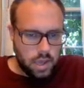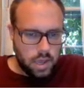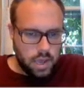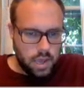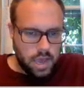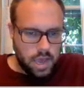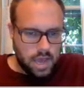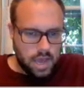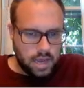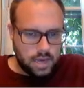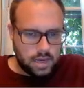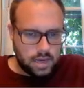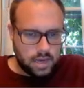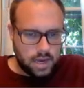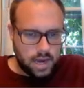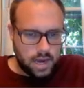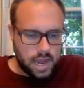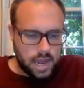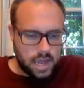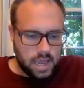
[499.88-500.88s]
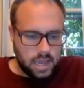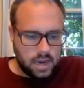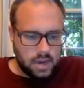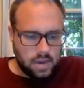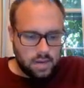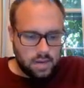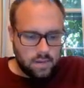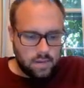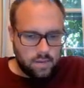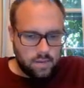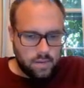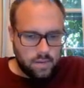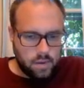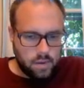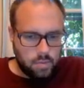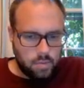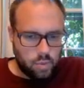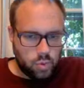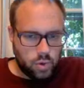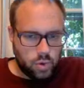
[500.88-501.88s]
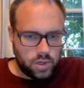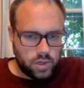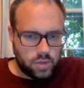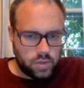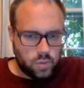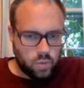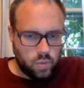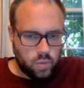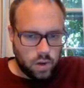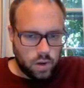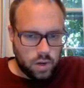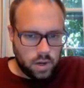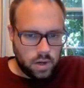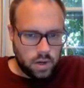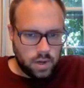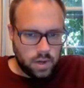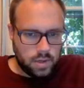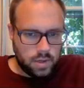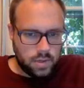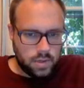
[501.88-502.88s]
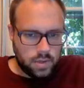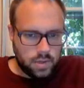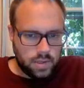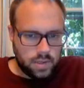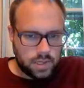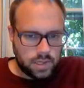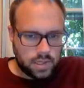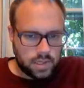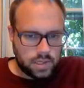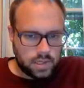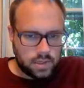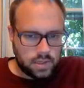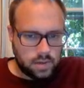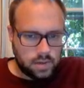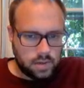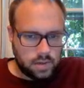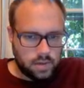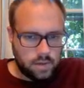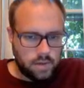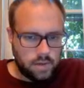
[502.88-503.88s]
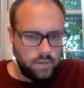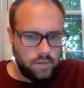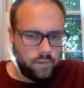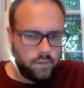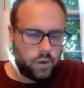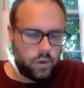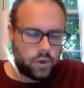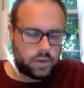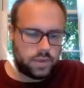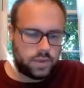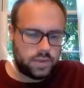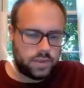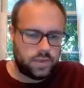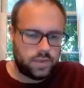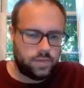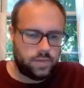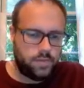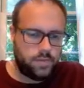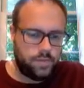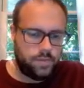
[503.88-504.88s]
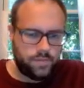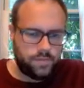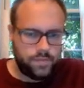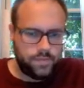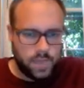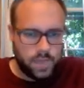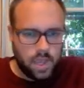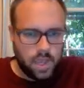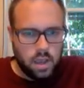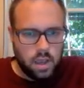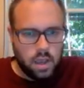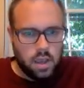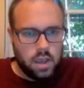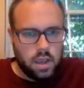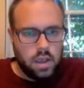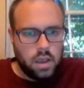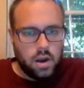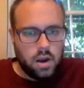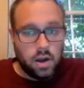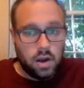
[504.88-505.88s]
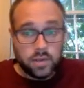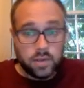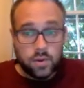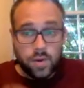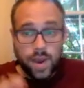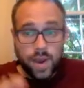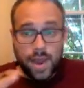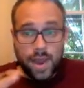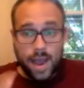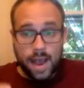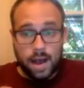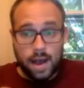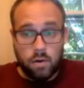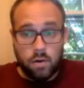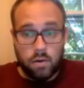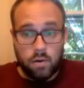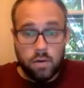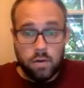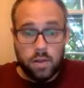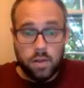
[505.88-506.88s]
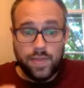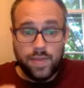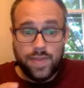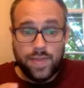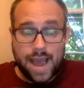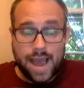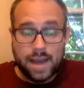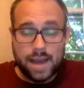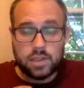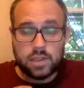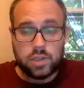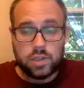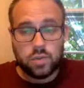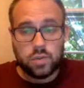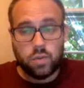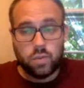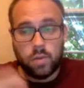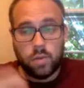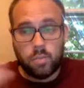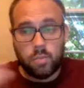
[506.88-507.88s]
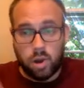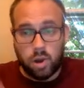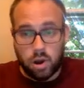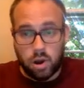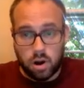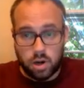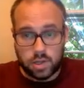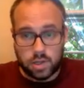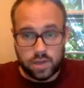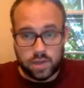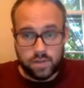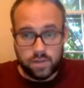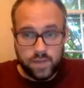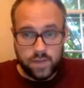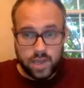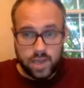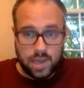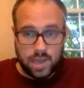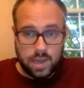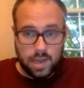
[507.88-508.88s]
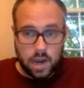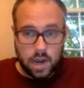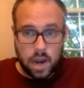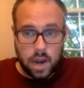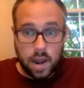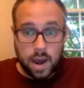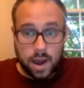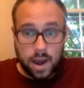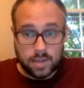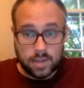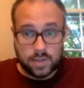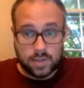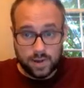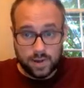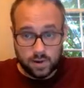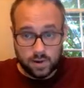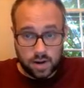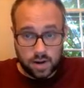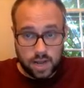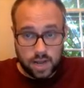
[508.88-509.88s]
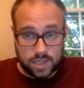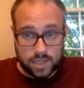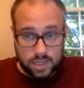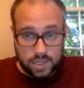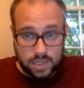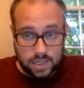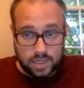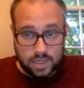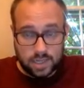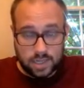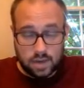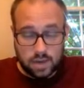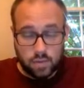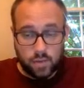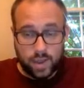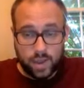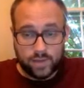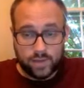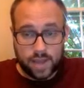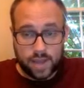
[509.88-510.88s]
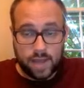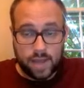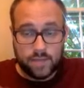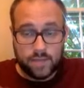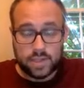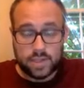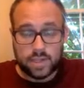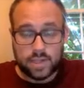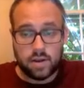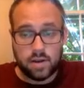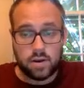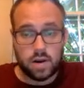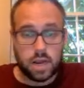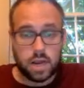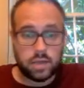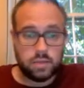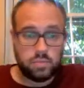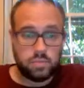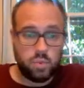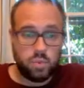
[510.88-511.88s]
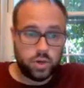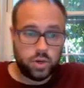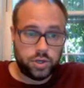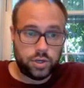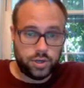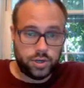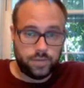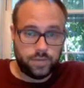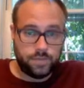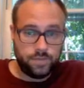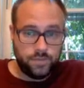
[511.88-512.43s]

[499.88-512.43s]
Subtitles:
at negative 0.16 volts. All right, so now that is just one part of the non-standardized Ecell. We have to have the standardized portion.